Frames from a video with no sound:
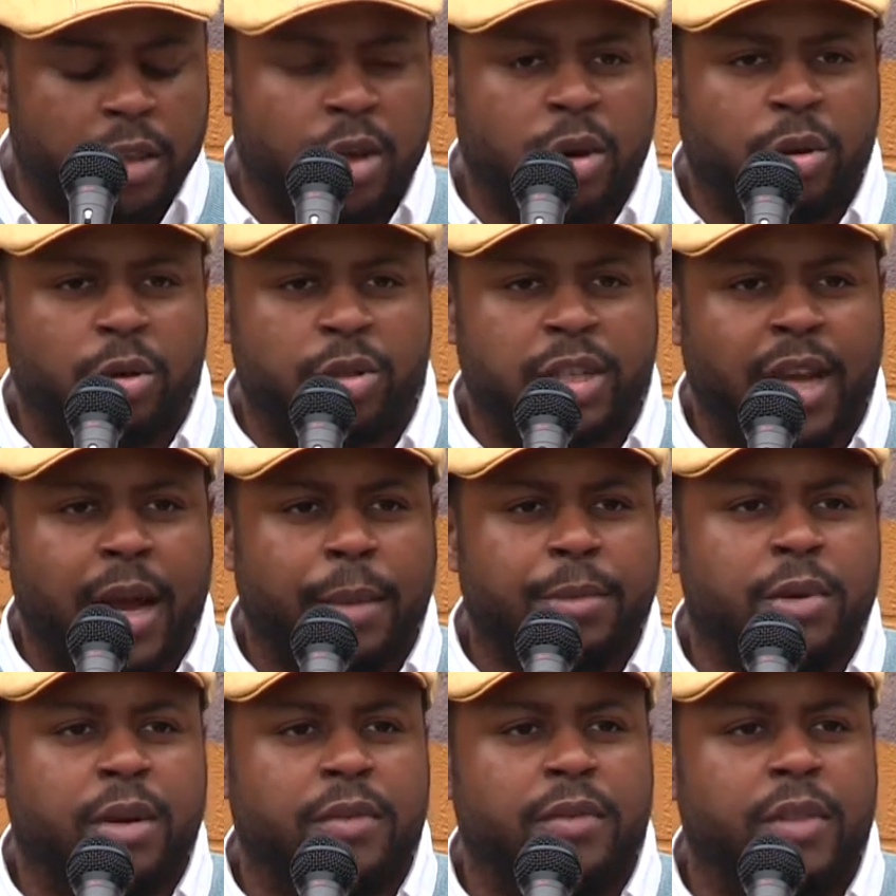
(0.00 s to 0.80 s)
local
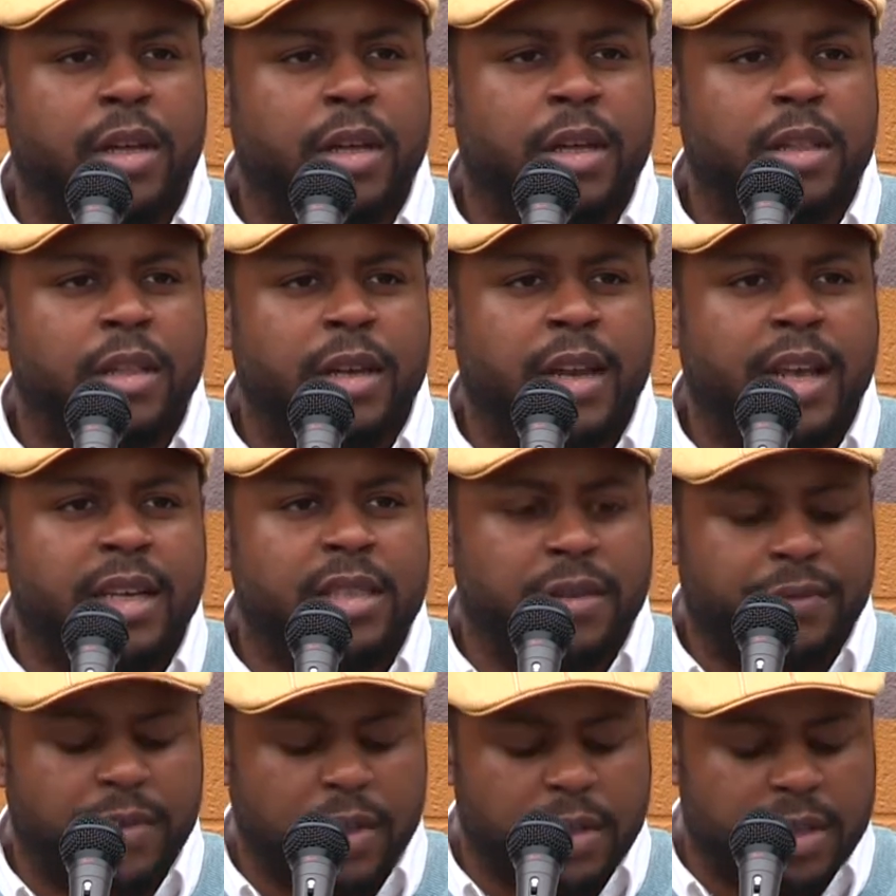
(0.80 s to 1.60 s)
chapter of the
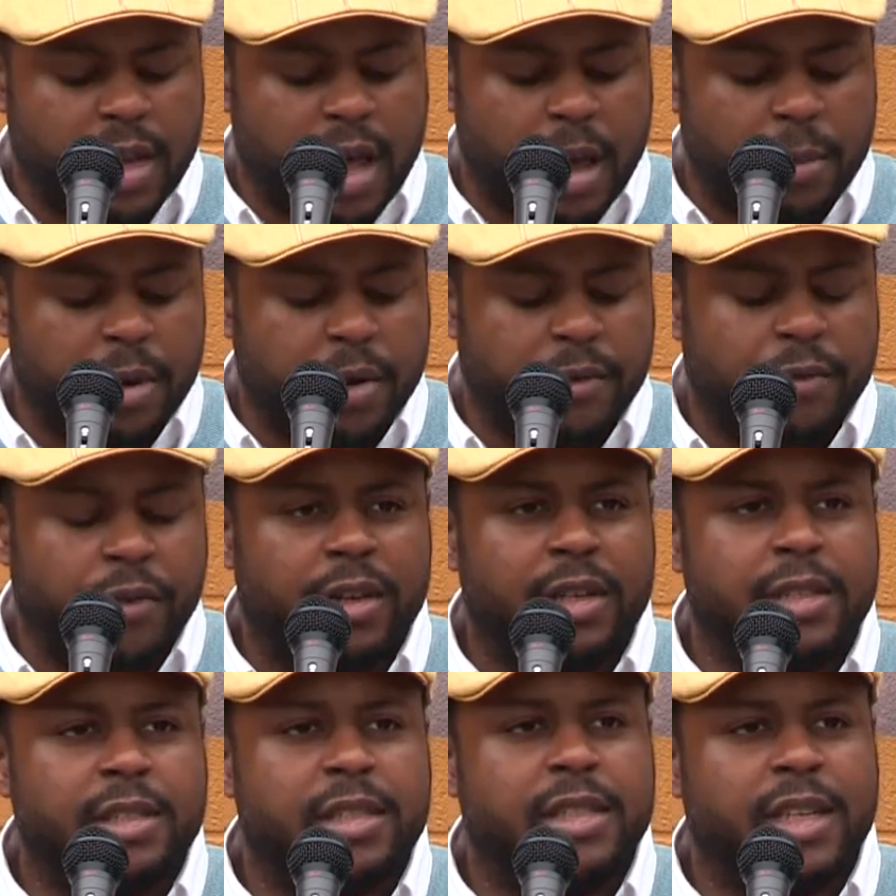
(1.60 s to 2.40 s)
Nation of Islam here for
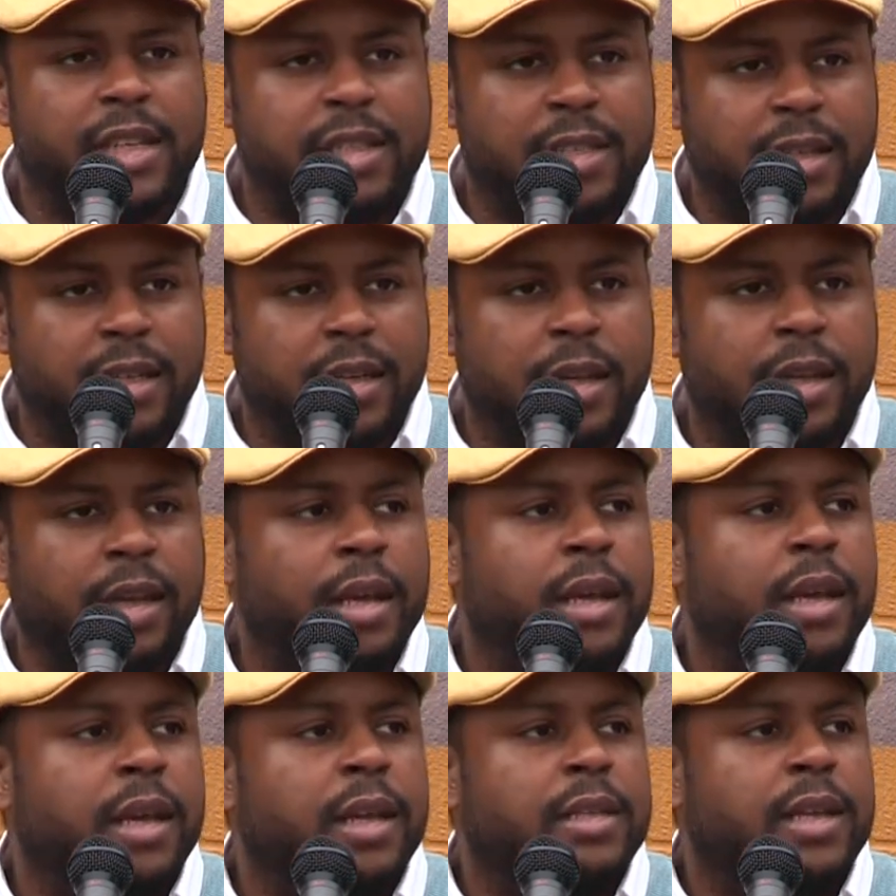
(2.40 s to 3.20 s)
consenting
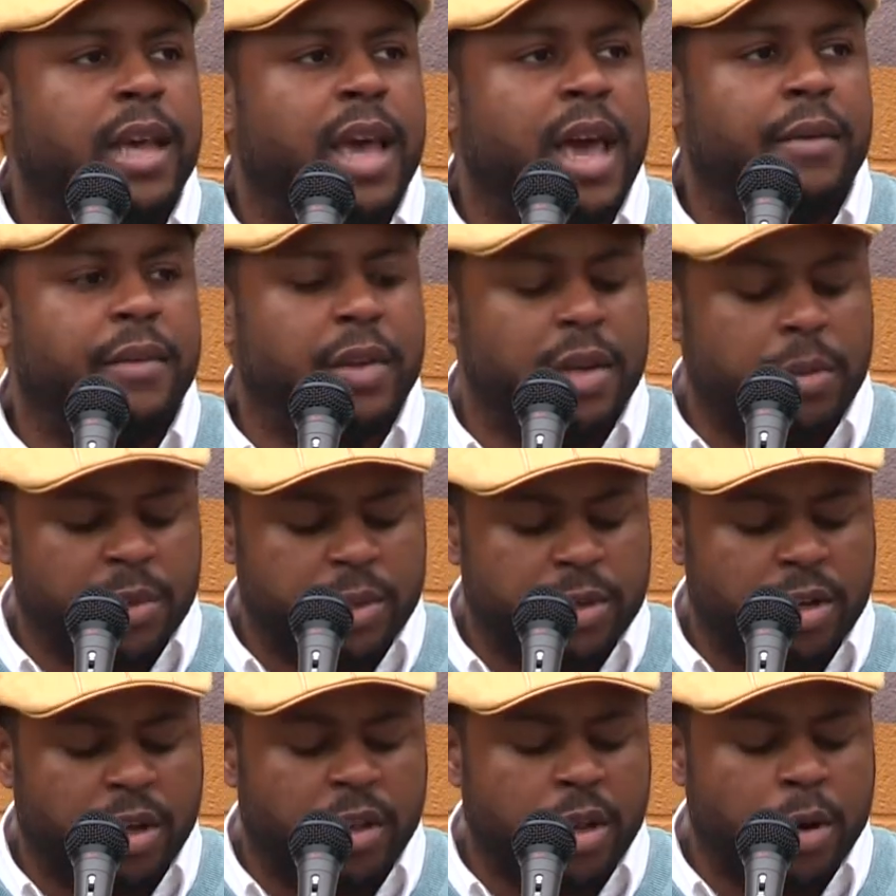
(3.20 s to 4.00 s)
to have an
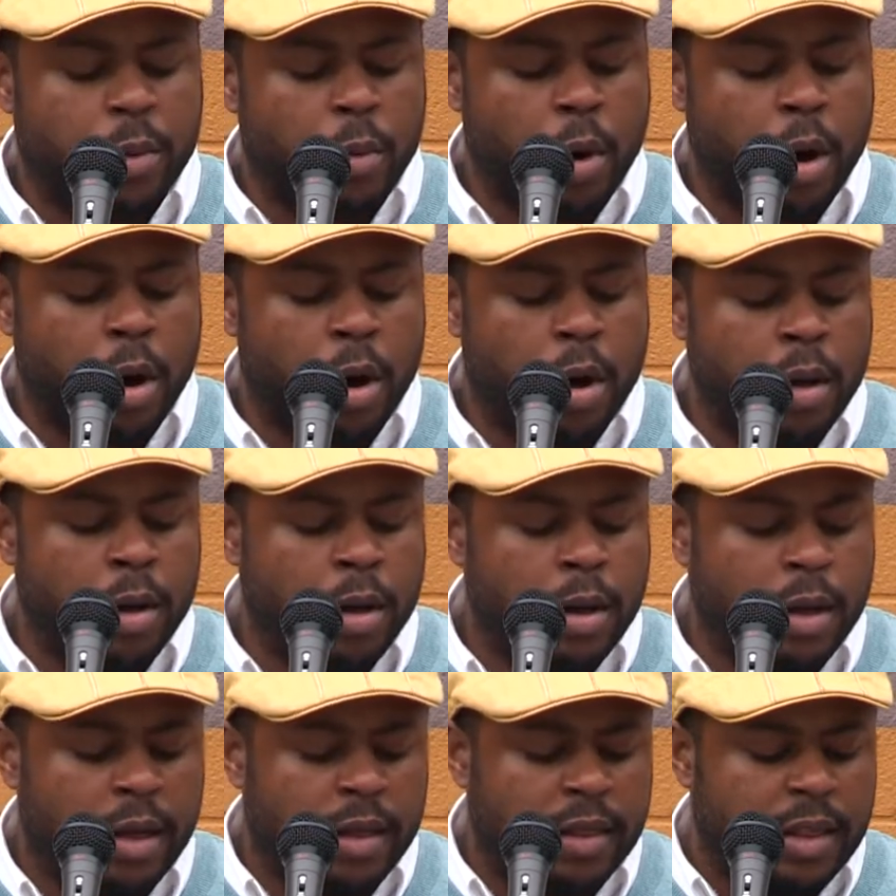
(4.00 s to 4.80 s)
image on their wall.
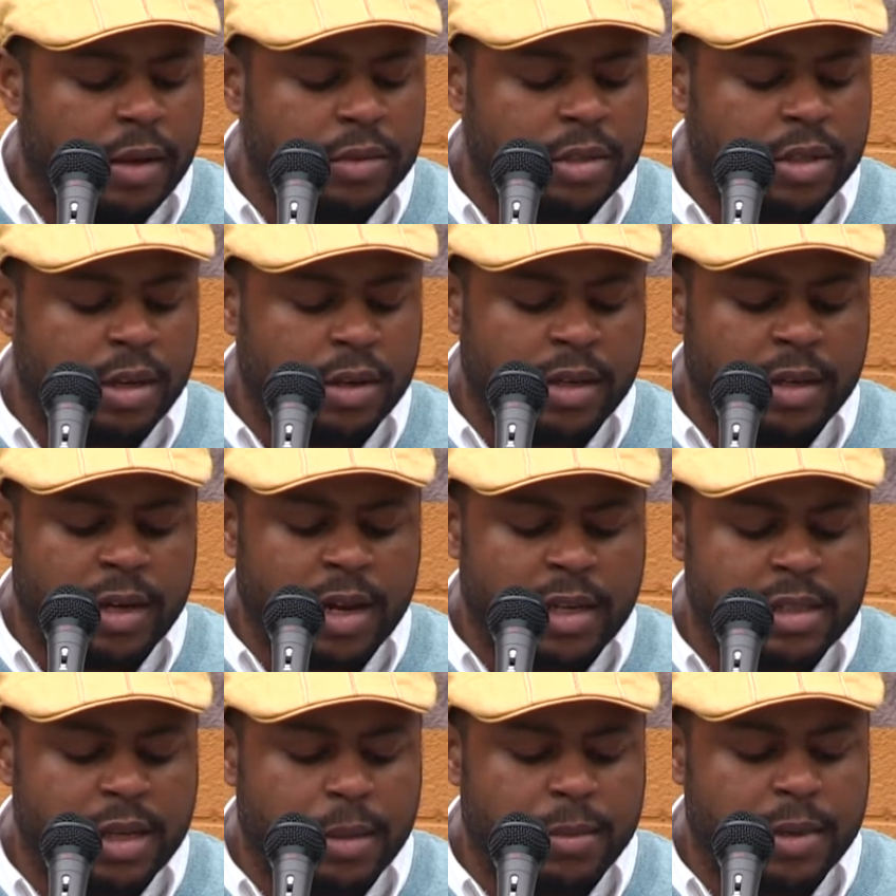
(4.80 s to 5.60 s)
That was certainly
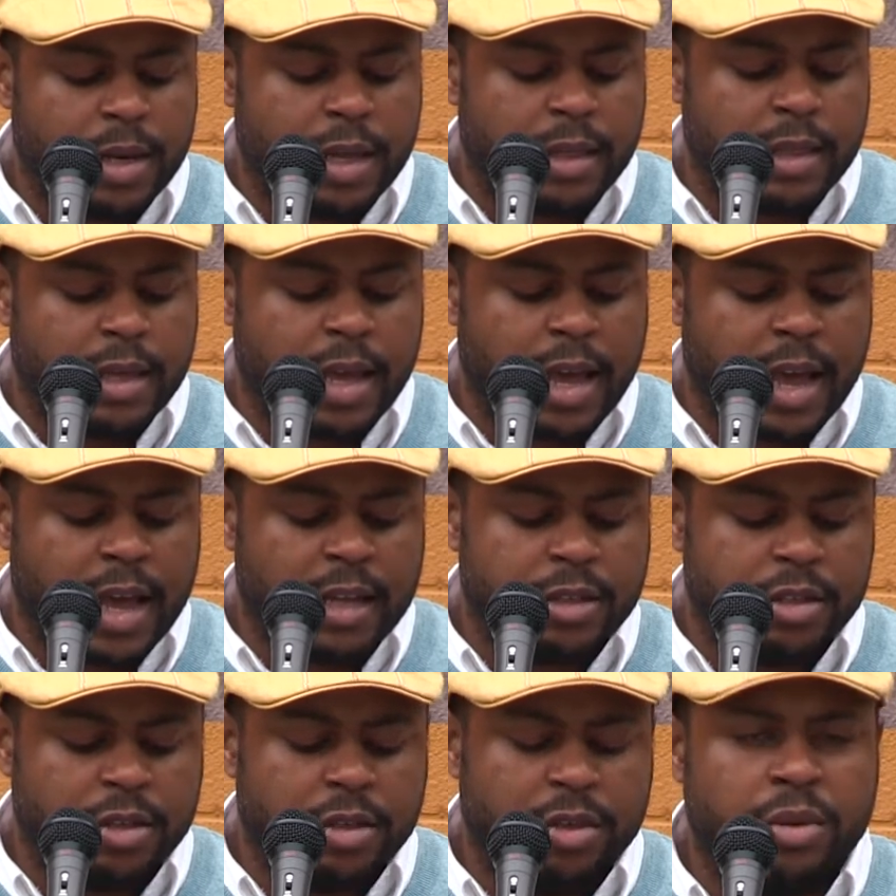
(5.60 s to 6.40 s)
not something that they
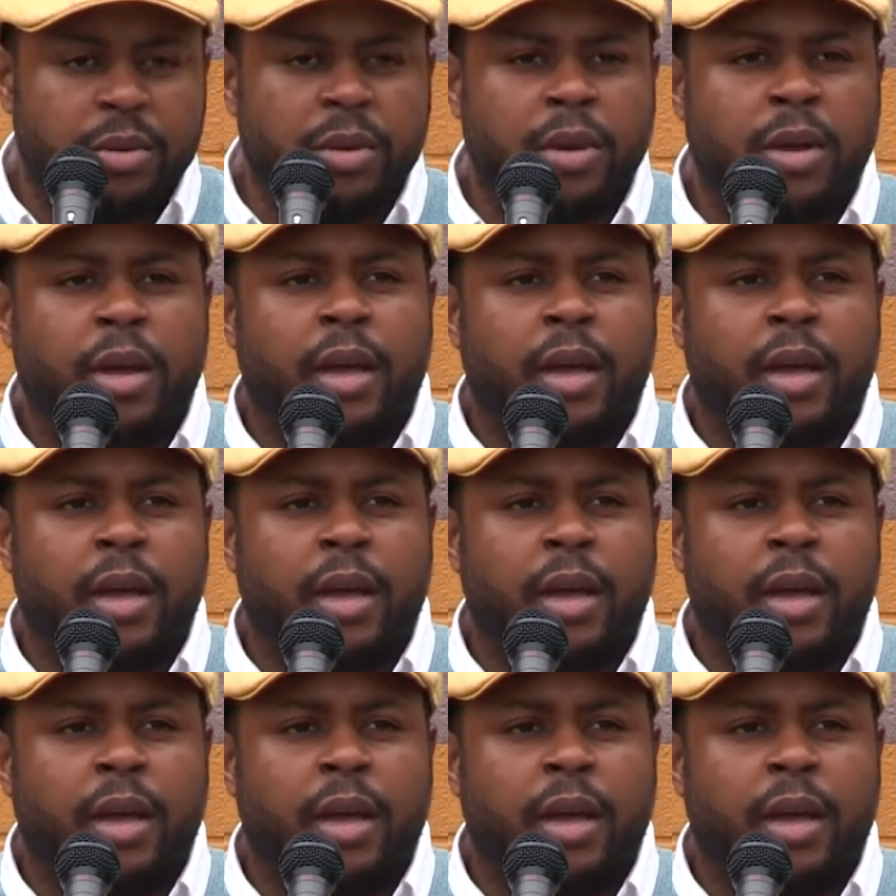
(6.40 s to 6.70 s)
had to do.